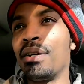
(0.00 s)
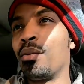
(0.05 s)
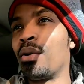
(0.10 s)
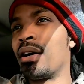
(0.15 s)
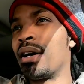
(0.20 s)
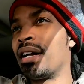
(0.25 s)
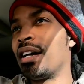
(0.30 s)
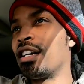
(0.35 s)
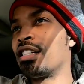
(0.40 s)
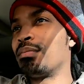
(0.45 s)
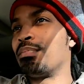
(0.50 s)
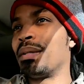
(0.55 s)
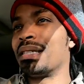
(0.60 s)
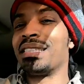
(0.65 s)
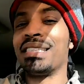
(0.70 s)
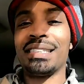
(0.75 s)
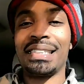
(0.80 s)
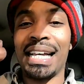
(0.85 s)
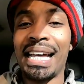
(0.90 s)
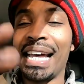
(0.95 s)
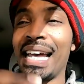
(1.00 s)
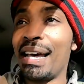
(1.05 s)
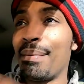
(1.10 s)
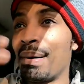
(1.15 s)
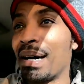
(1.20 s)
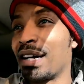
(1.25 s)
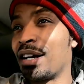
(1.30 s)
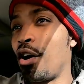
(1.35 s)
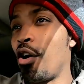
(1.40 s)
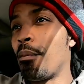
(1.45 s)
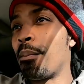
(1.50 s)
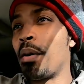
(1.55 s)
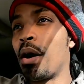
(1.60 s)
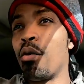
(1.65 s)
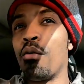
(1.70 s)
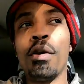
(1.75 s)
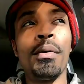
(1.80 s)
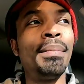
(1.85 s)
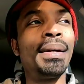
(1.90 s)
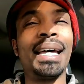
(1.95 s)
anywhere else, but since I had my
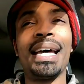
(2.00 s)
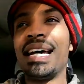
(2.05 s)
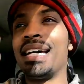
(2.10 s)
GoPro with me,